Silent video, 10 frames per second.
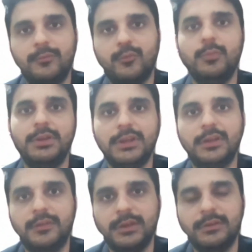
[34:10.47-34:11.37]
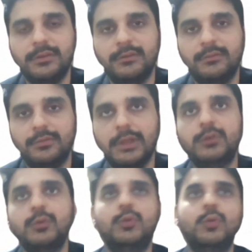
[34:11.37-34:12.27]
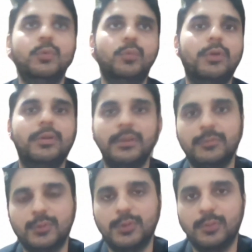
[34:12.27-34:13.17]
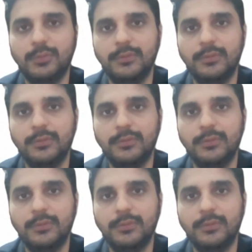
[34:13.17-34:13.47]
from a data set that you don't want them to know.